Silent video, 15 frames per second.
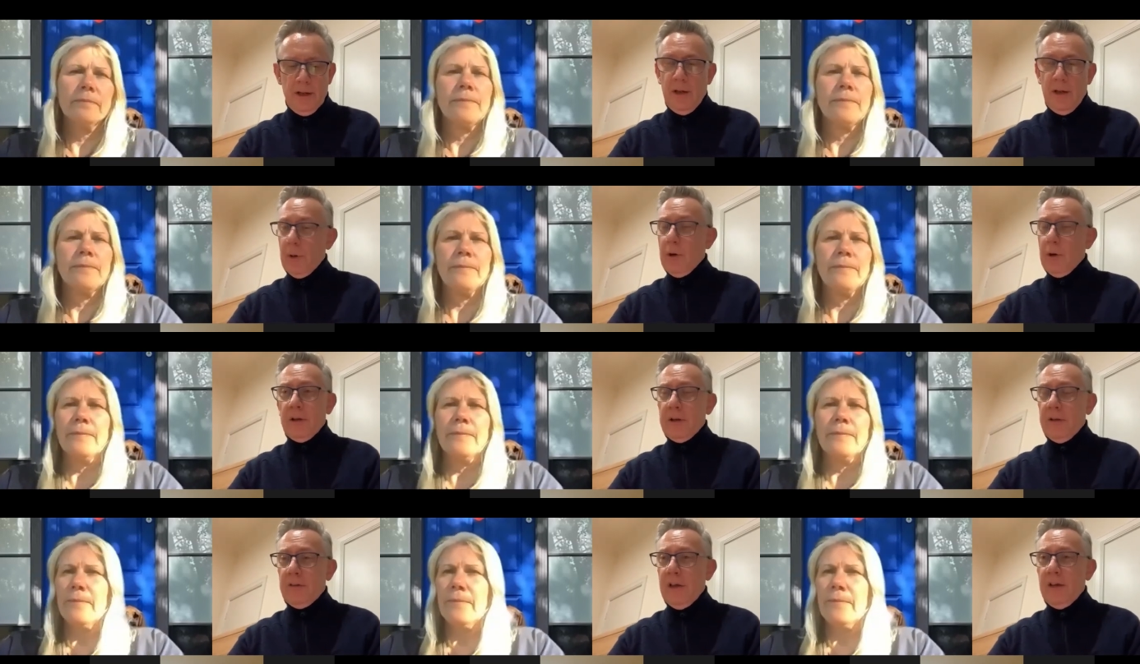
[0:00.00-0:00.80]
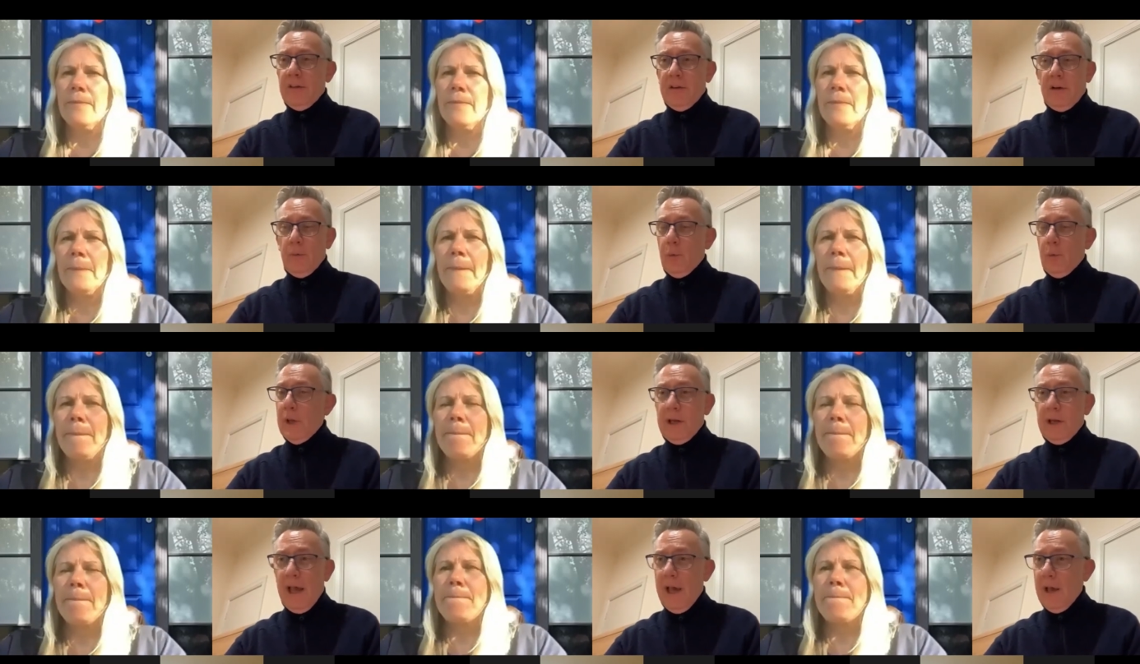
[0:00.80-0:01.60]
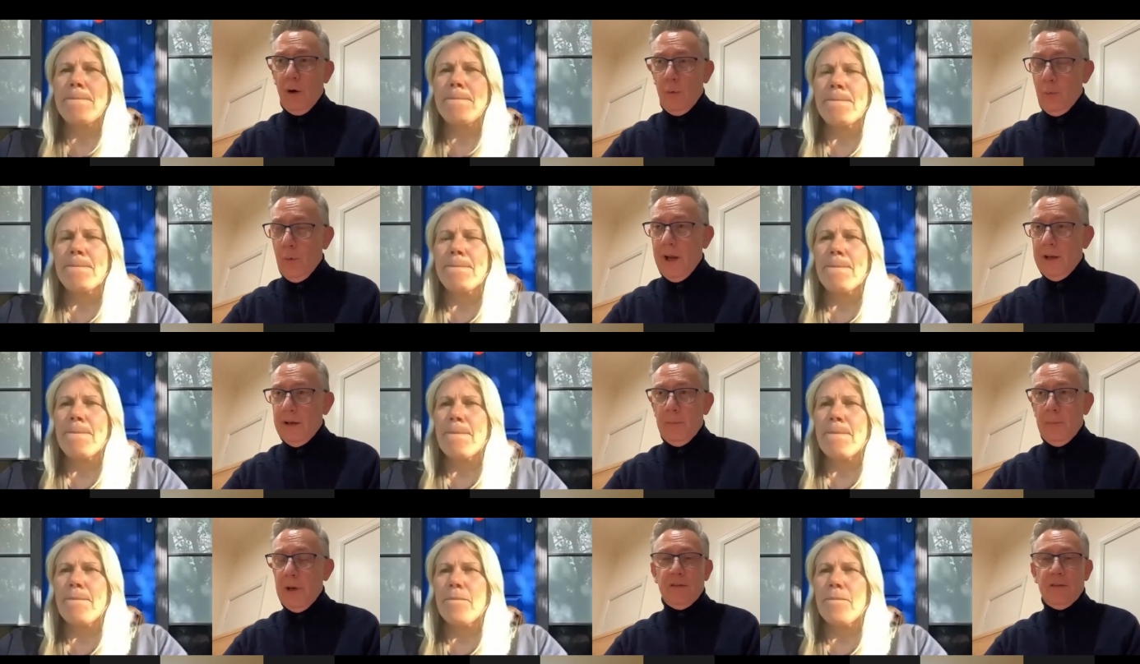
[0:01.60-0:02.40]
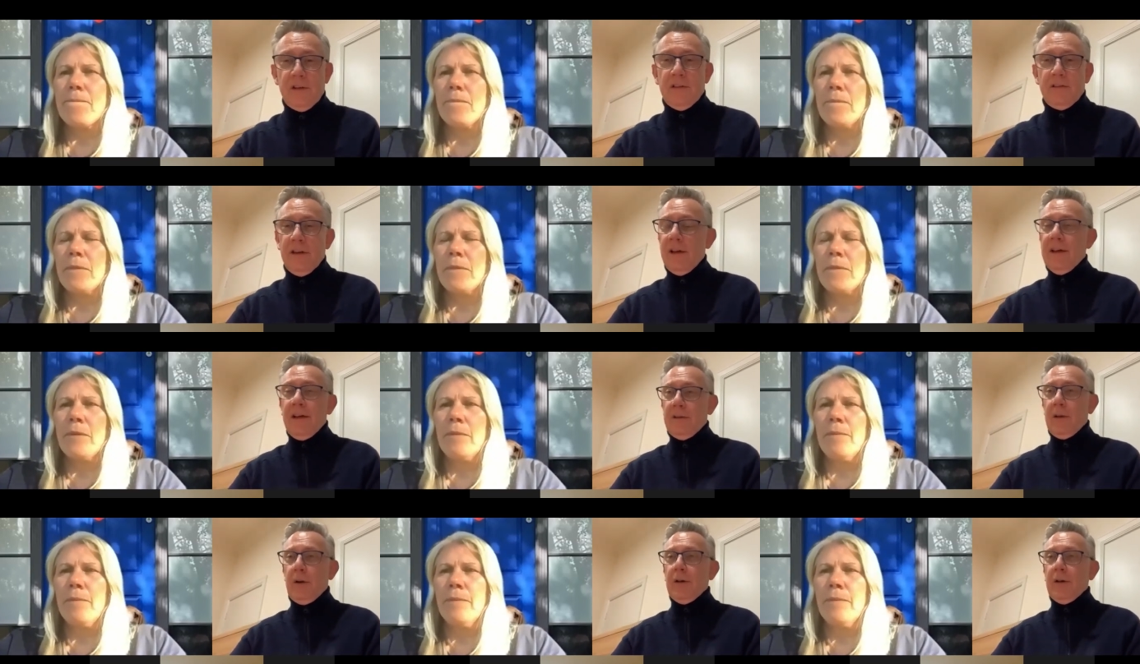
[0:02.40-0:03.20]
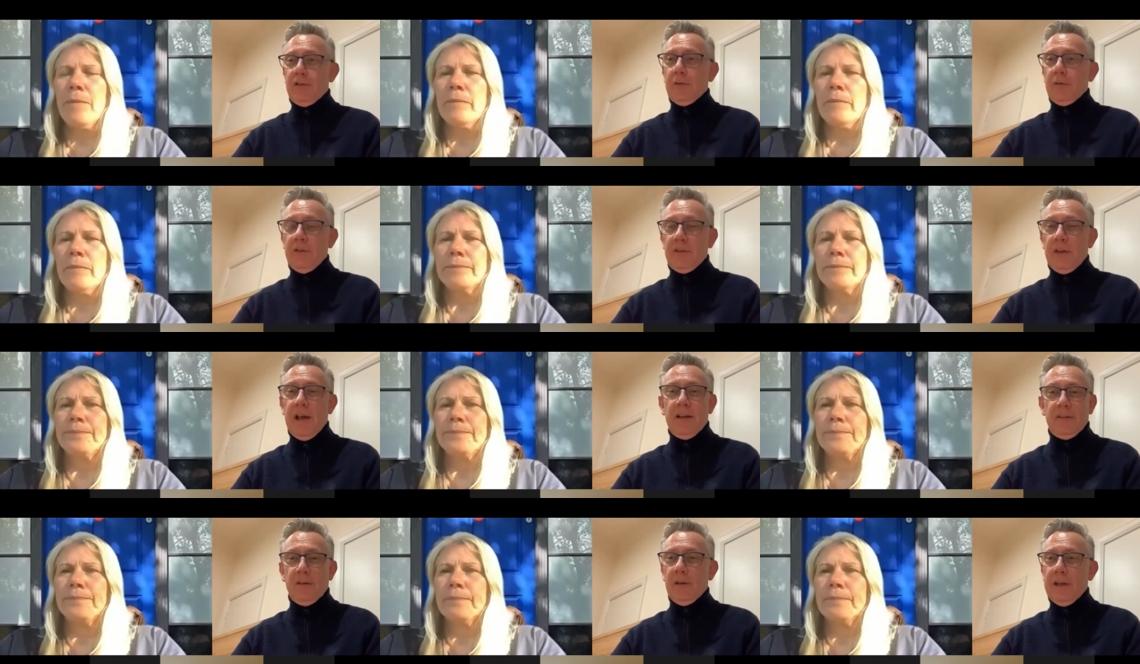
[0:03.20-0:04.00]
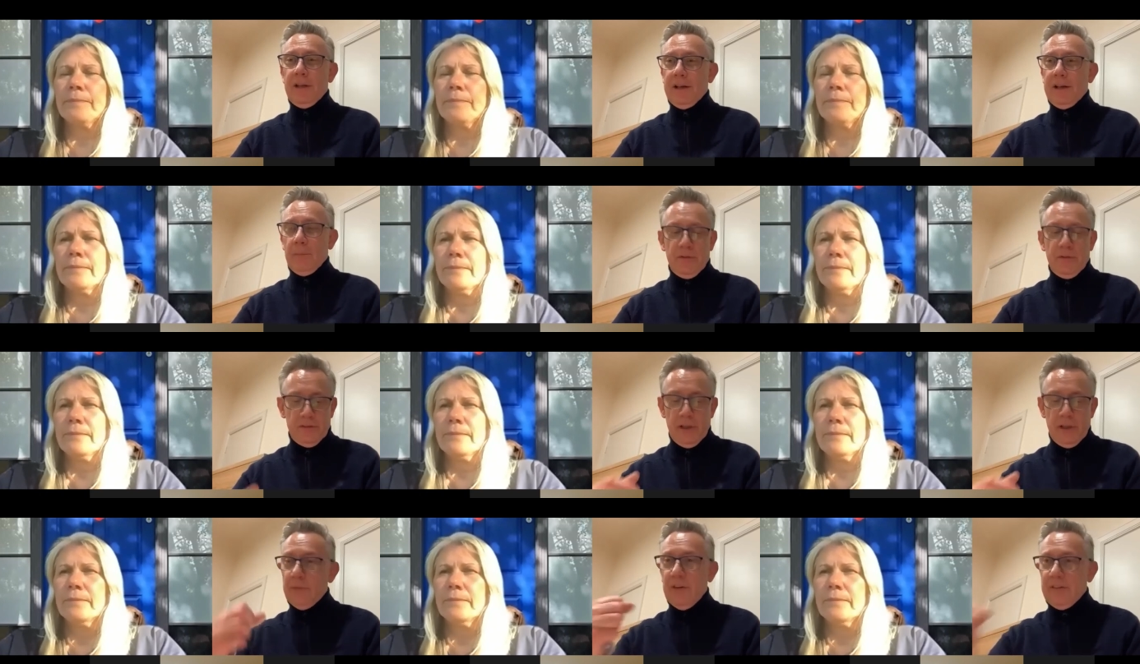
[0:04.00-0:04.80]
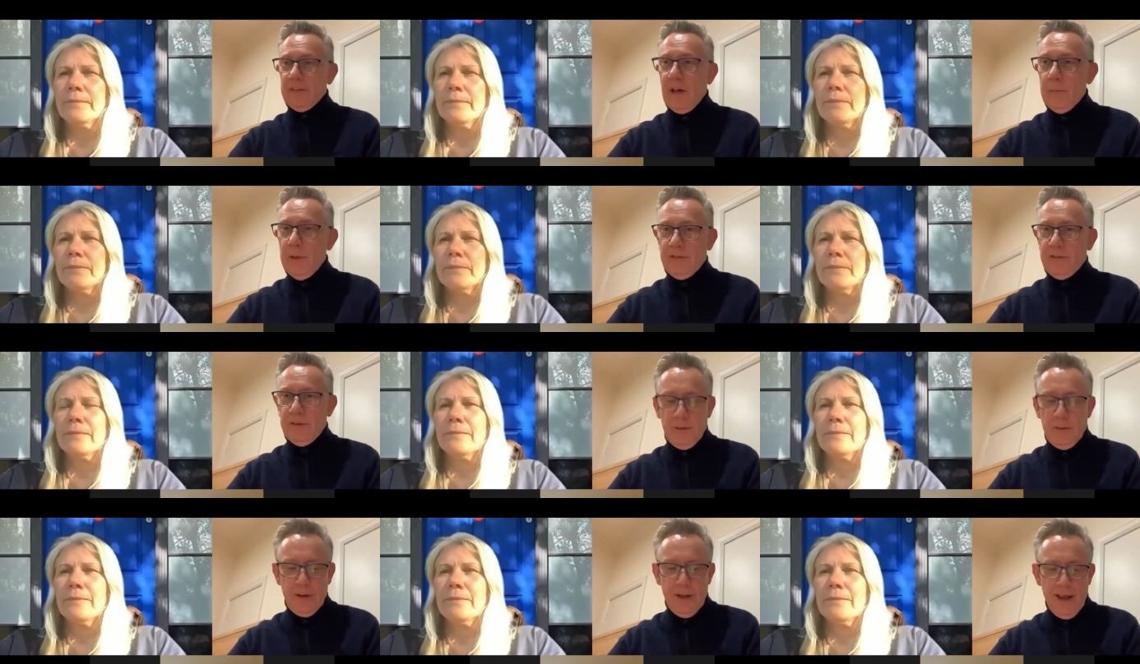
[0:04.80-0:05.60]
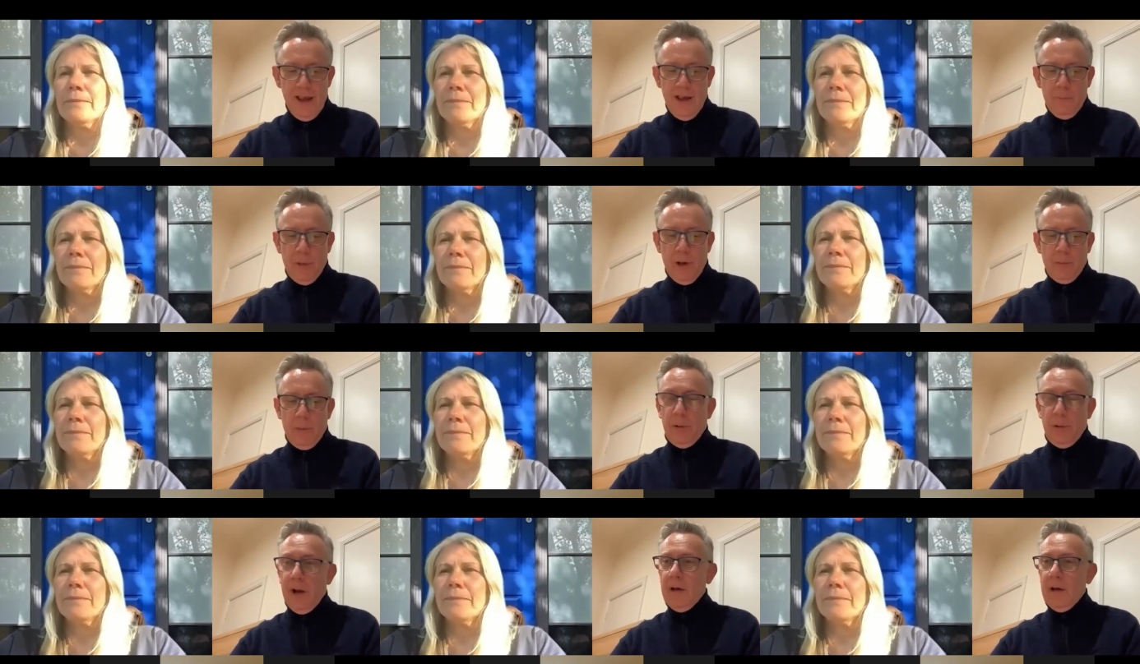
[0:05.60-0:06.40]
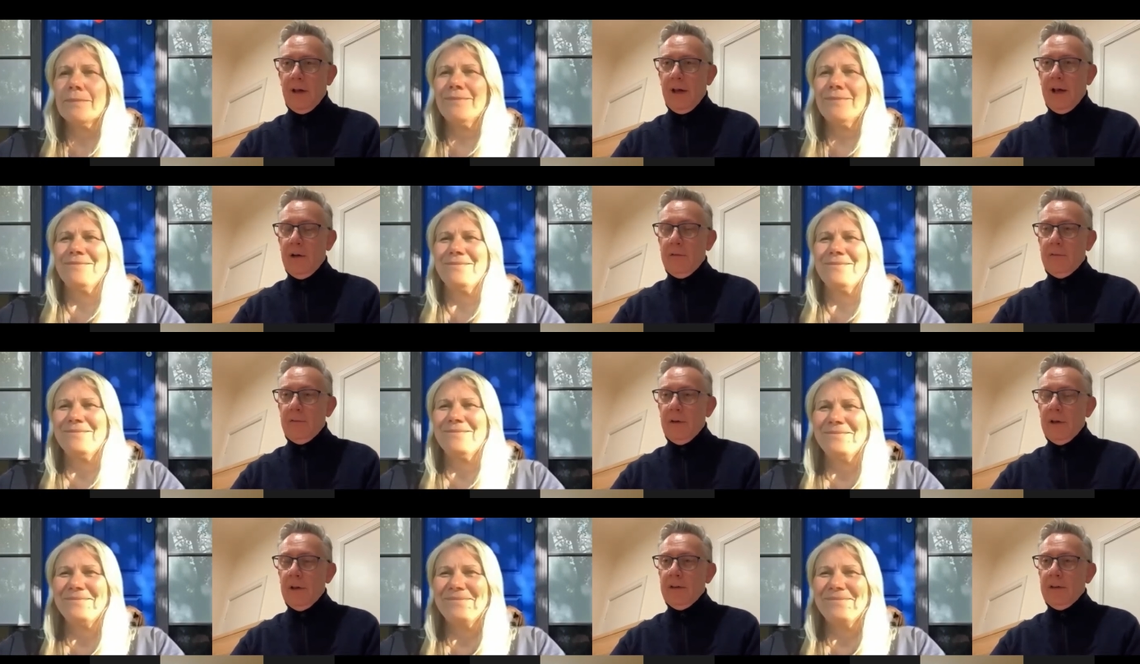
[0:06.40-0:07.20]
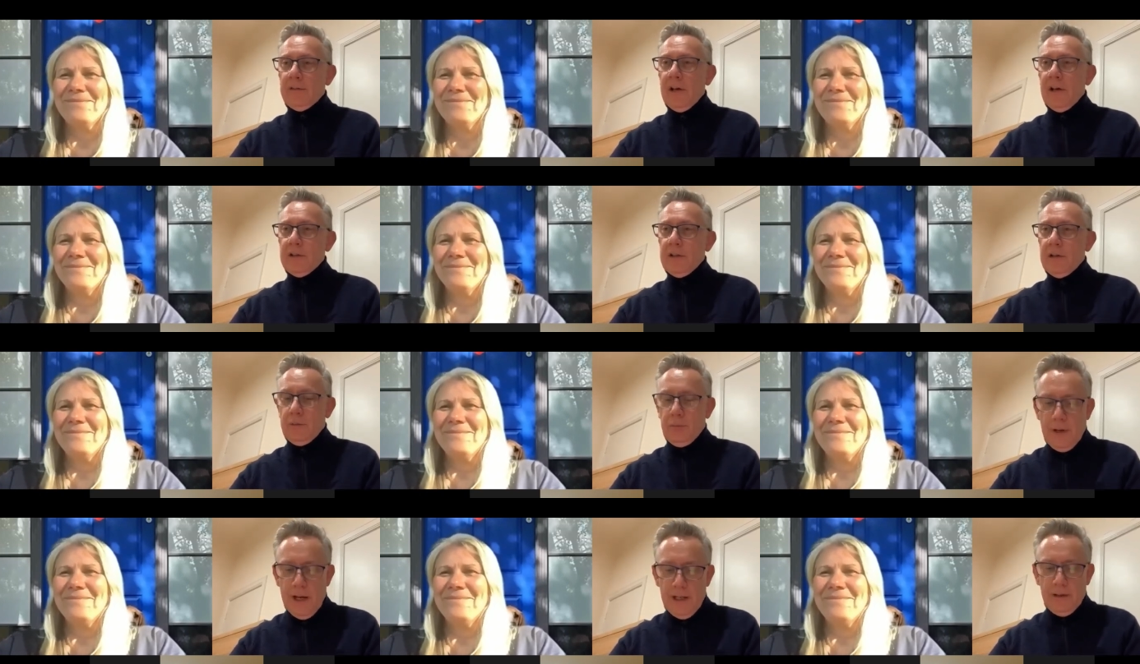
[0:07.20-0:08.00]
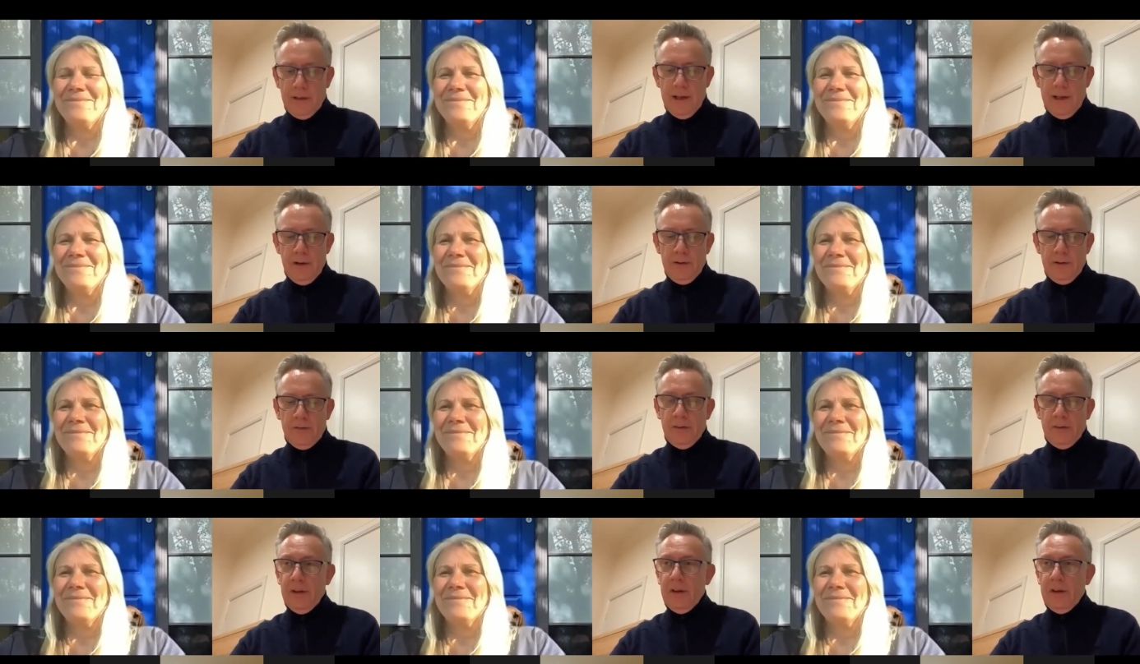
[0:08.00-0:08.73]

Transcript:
Speaker 1: But all I can say is we cannot wait. I mean, it's just, you know, as children say, it's only a couple of sleeps, it's coming soon. But we're proud to have such great leaders